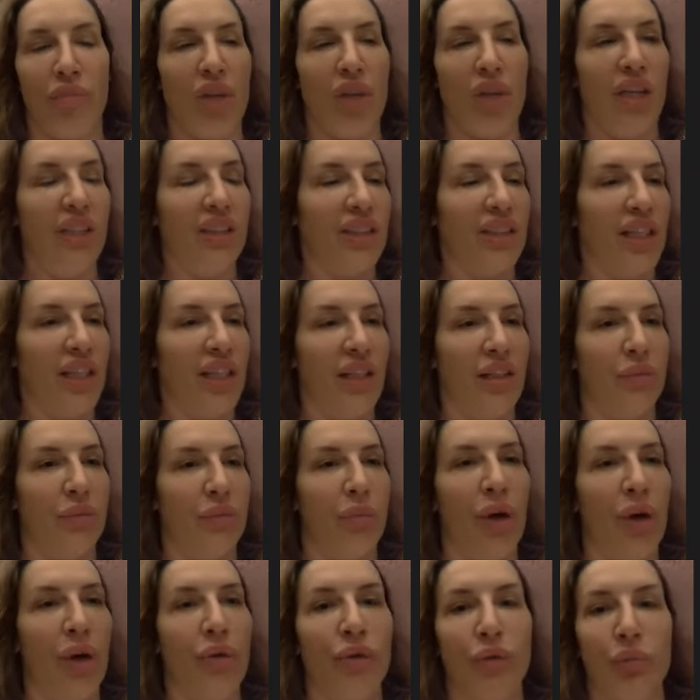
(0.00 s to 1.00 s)
he said his
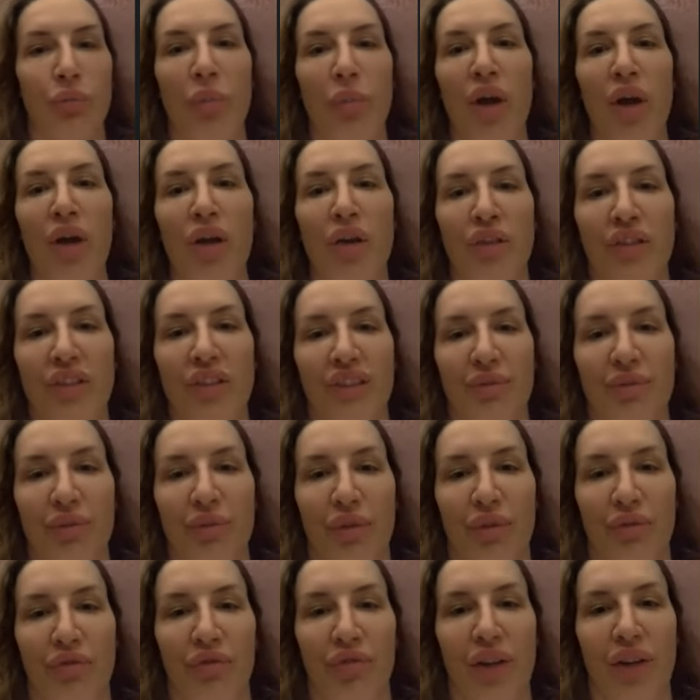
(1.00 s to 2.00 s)
bones burned
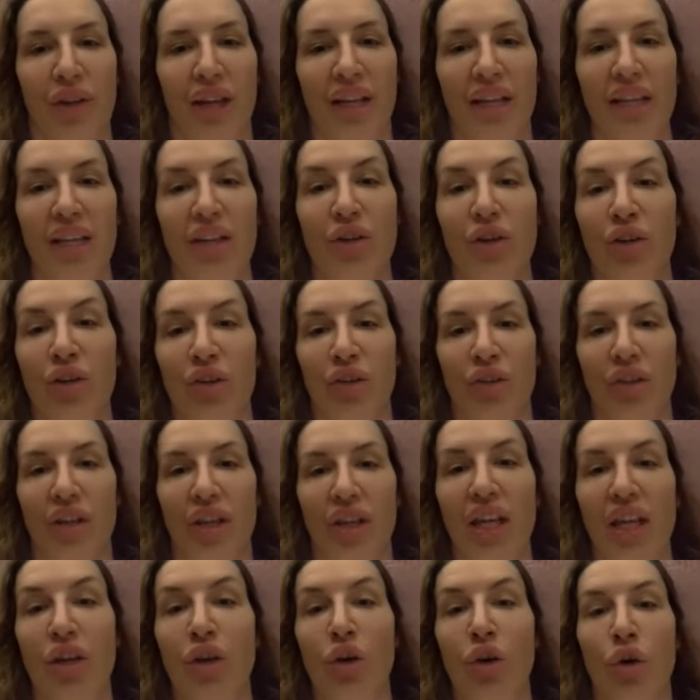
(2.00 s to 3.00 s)
with, and he couldn't
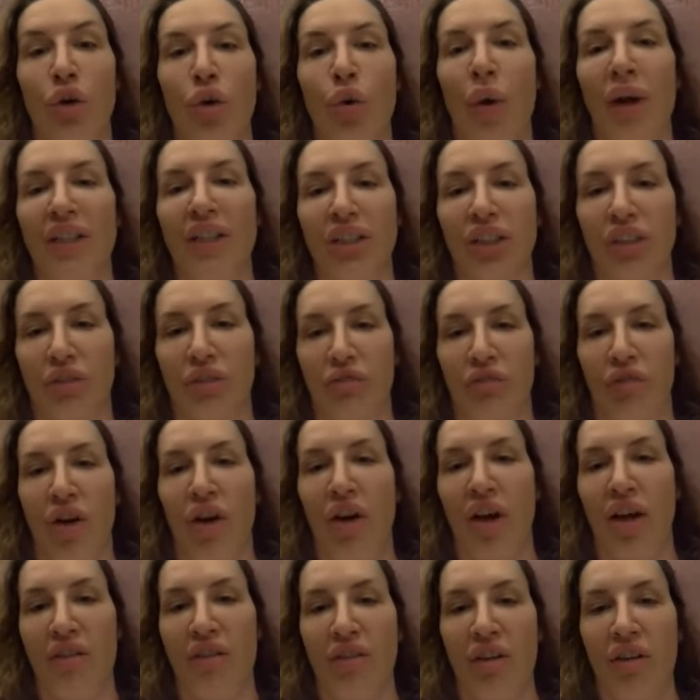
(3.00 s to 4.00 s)
quench the
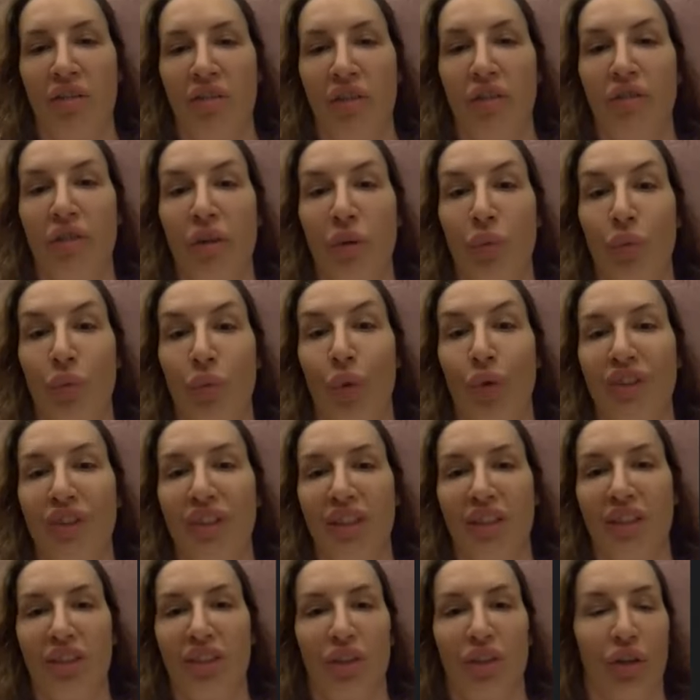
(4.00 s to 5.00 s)
fire even if he
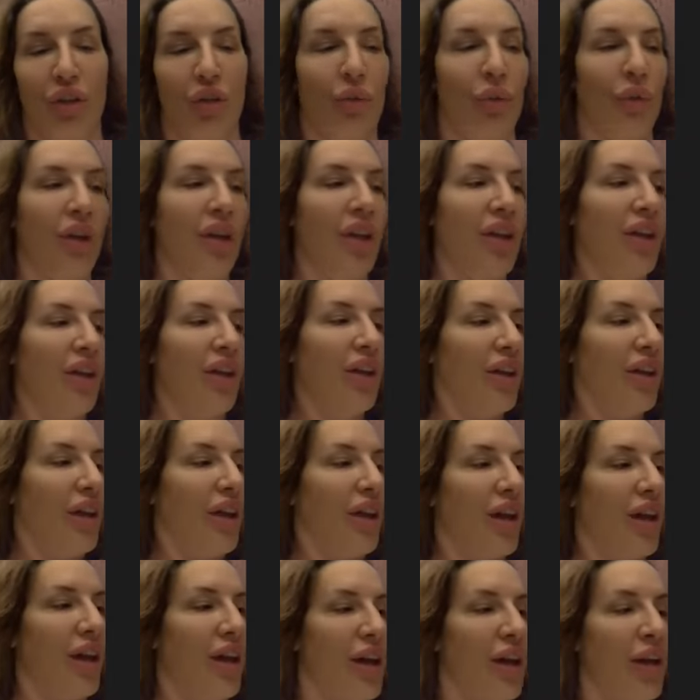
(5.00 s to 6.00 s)
wanted to.
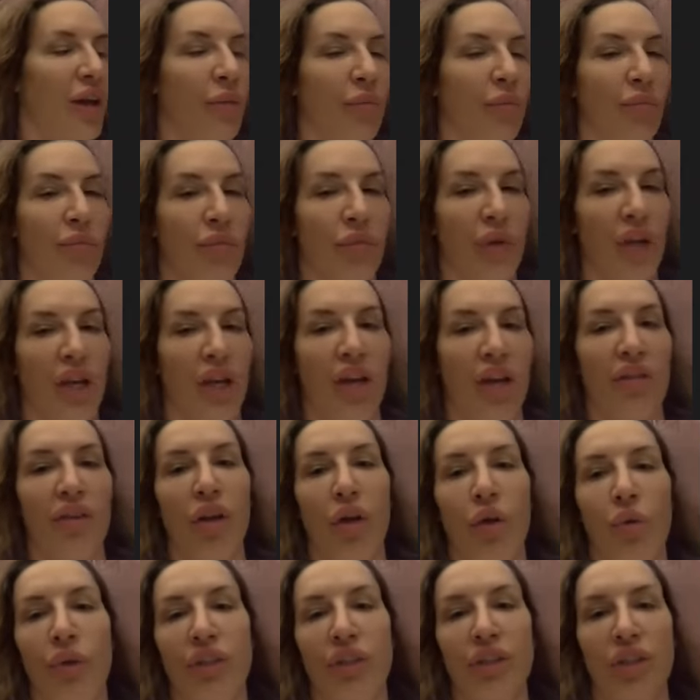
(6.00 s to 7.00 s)
And I've
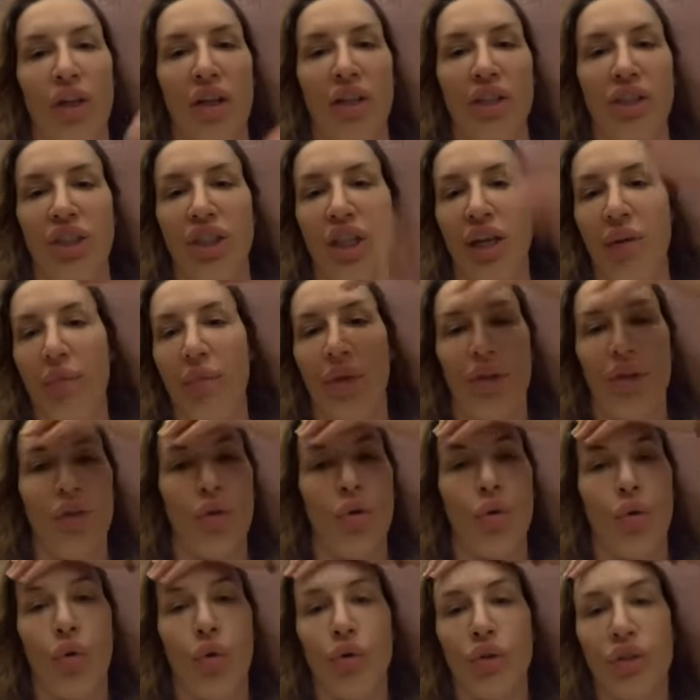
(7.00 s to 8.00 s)
noticed, like Gemma,
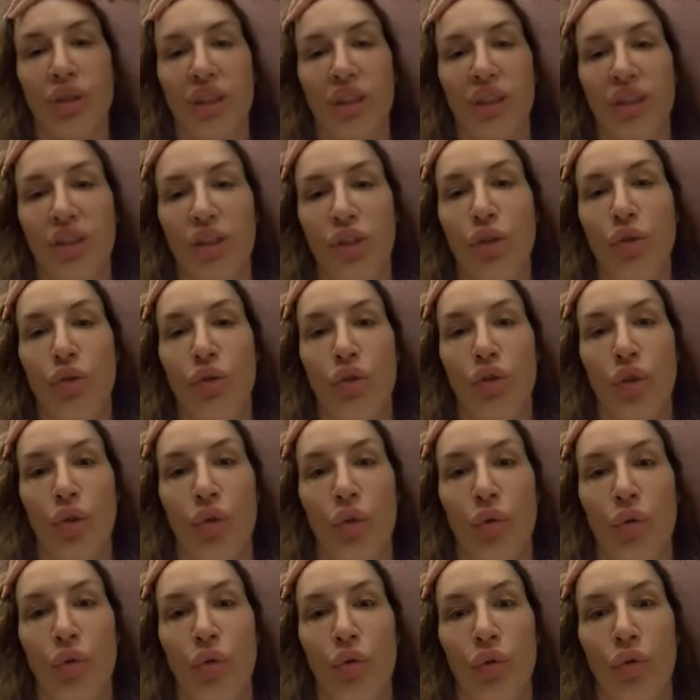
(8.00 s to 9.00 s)
yours is
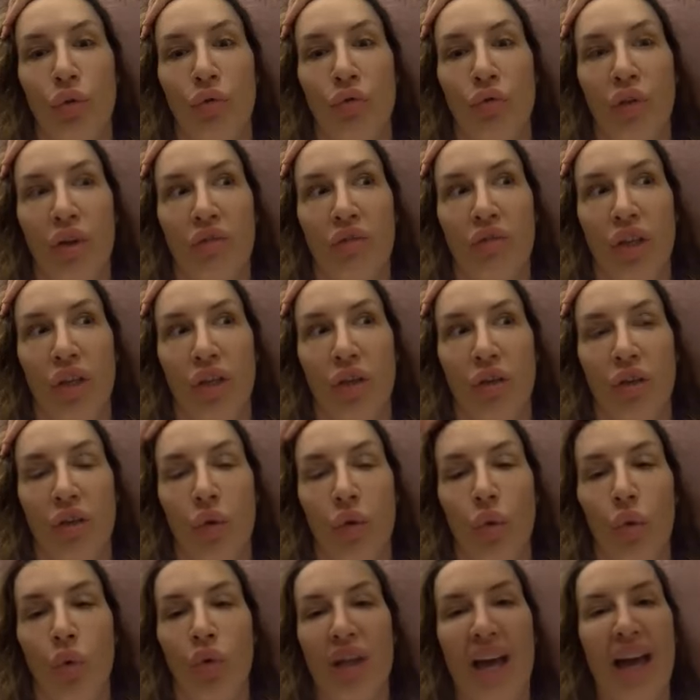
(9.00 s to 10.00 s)
you're very good at
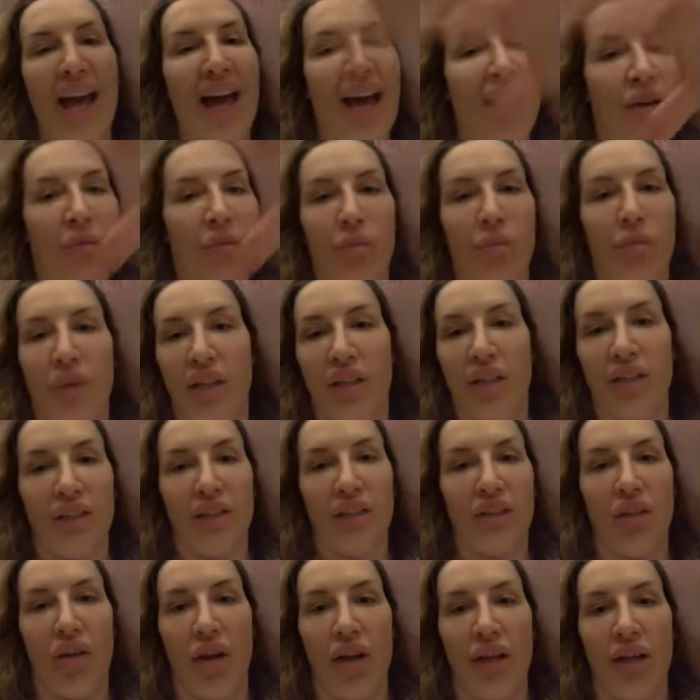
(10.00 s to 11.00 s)
all the admin
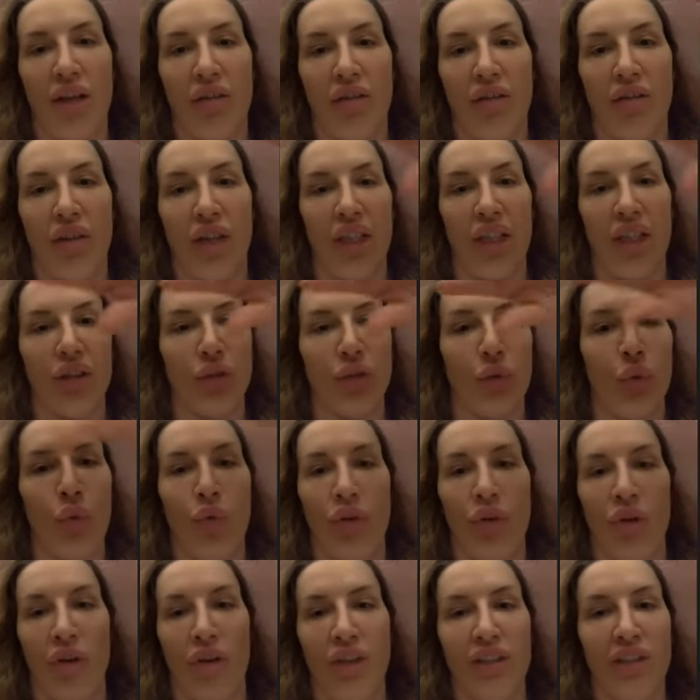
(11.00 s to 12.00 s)
side of things,
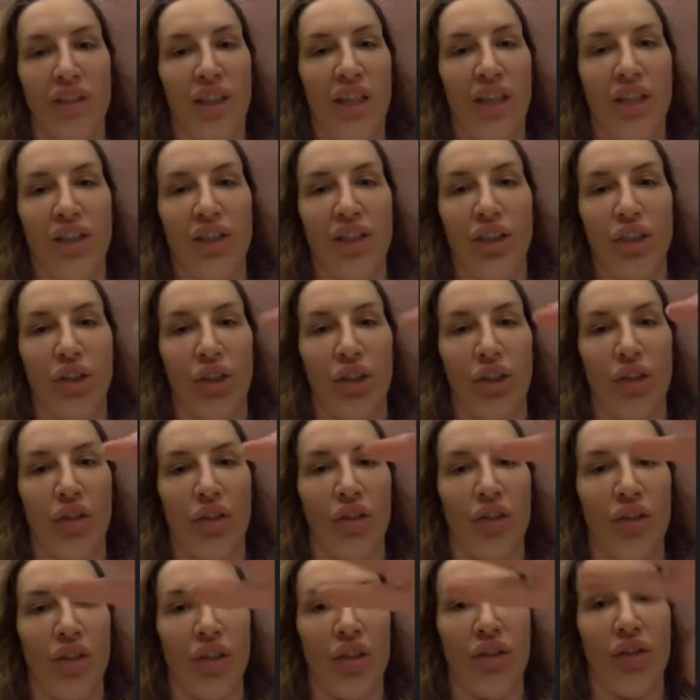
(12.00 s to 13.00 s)

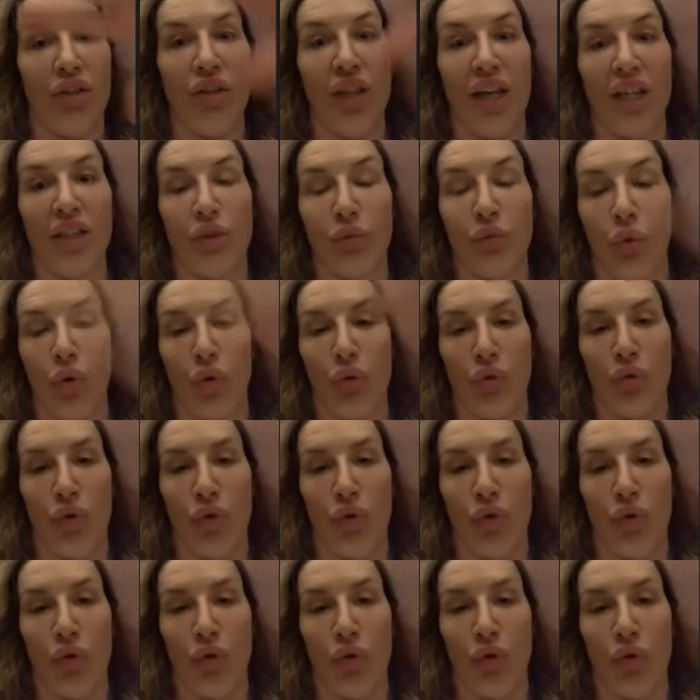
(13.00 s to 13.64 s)
organization, and that's what